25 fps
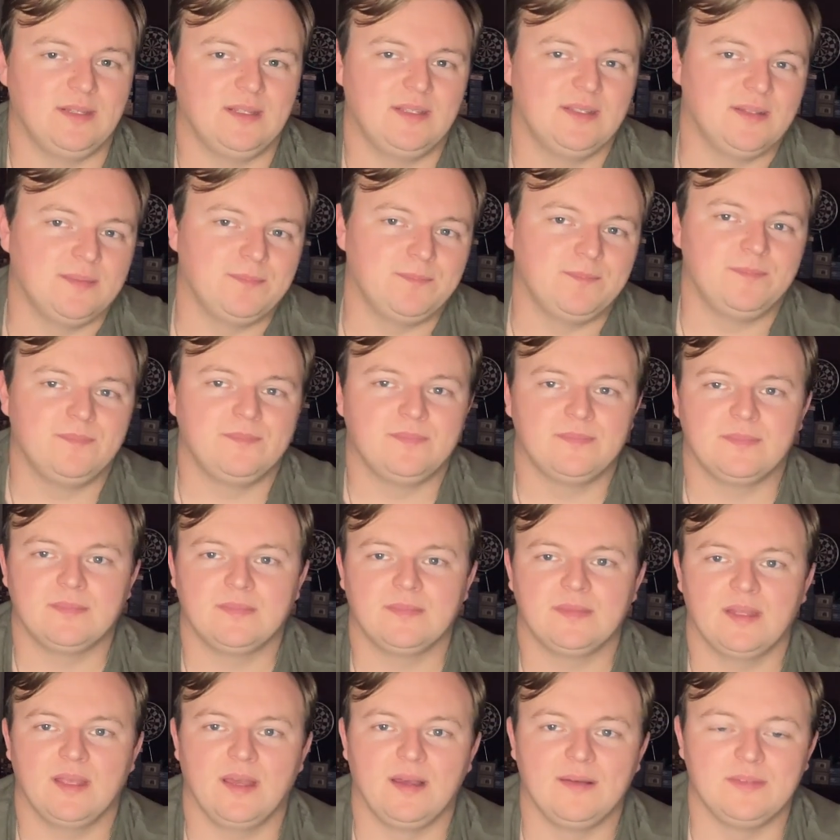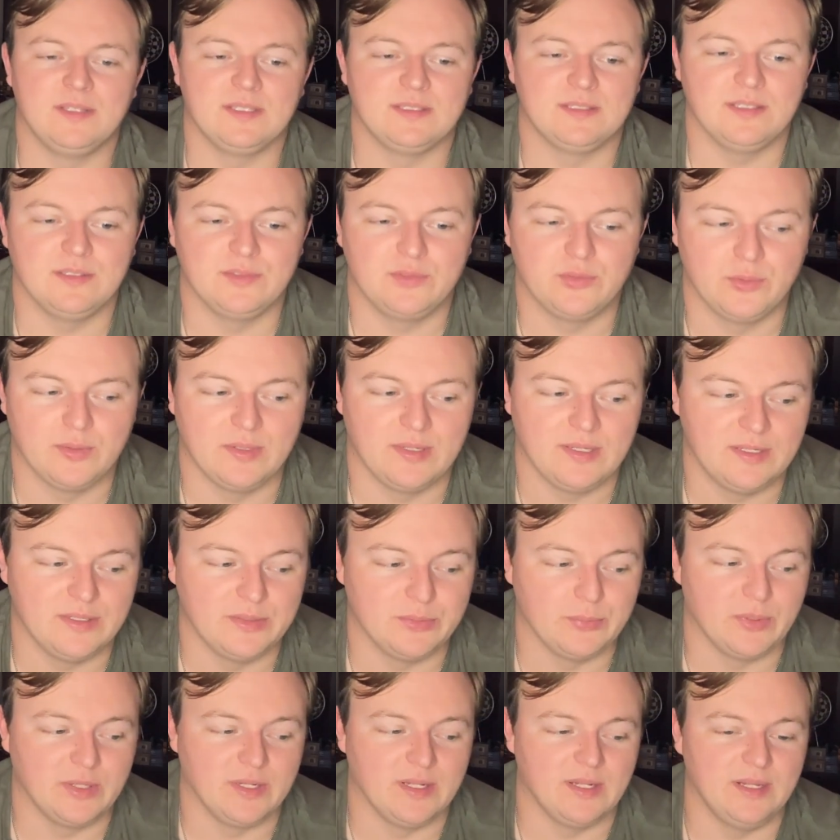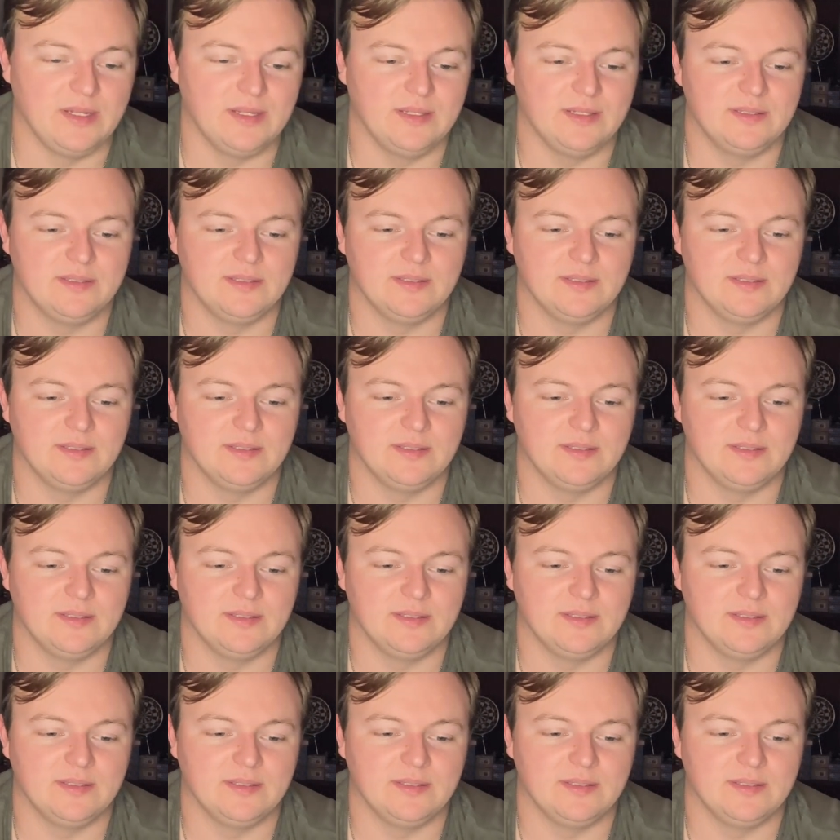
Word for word: it, obviously it sort of is what it is.